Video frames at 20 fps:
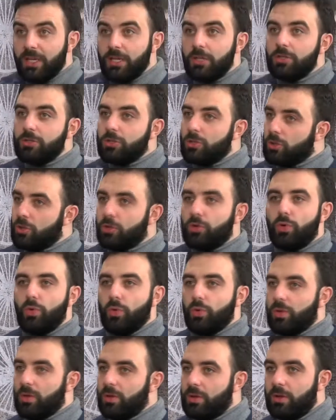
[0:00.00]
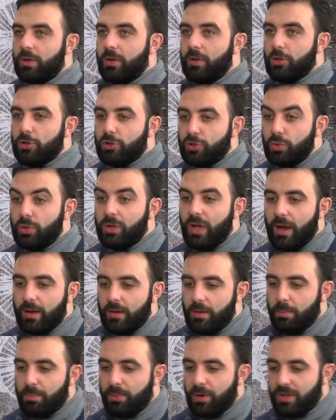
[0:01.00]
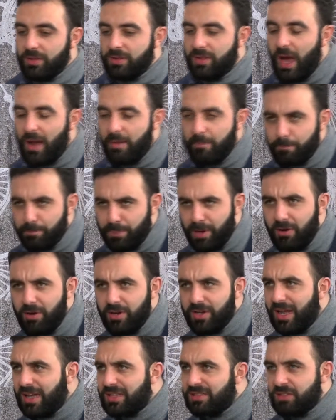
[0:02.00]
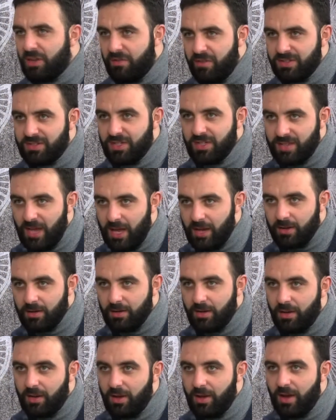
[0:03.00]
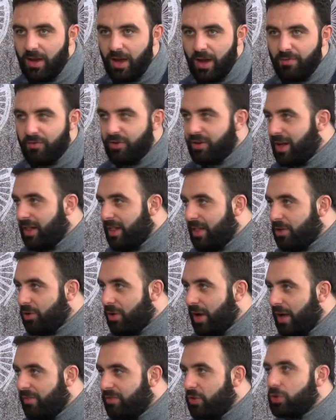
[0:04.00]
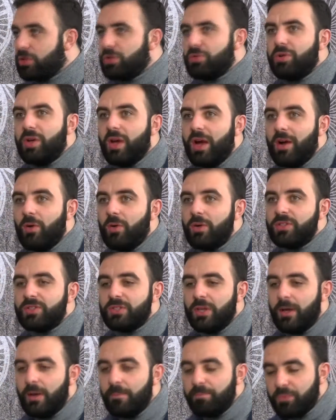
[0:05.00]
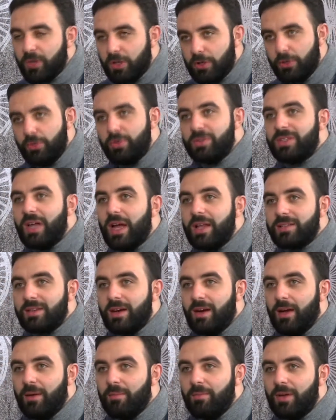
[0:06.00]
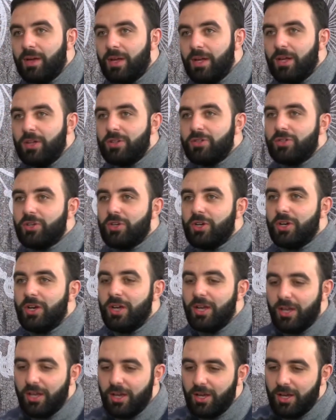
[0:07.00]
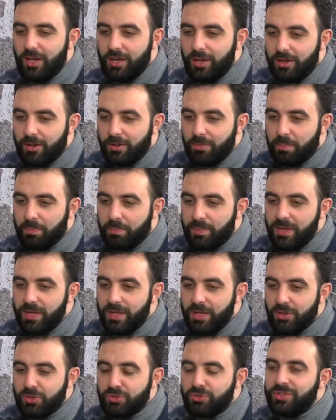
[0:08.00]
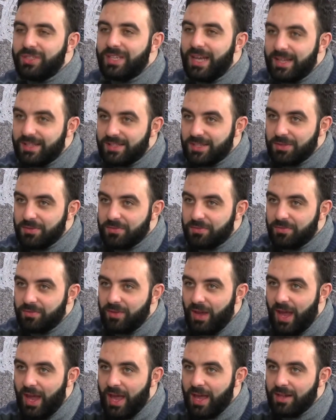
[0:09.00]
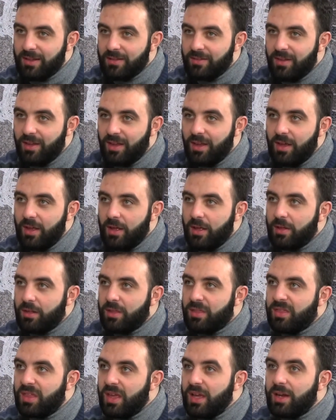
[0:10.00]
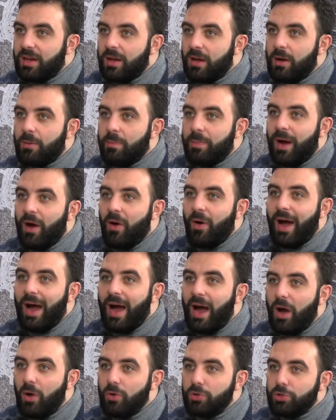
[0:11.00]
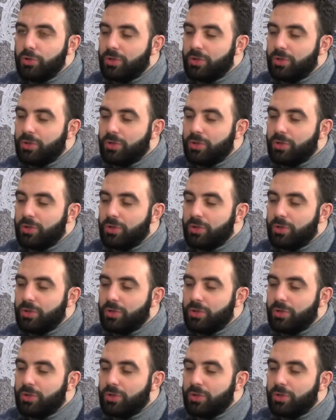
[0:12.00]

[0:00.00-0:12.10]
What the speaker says: in? Cool, do that. But that period, that 7-to-10 every day that you have, those 3 hours, use that time to be creative and think about how you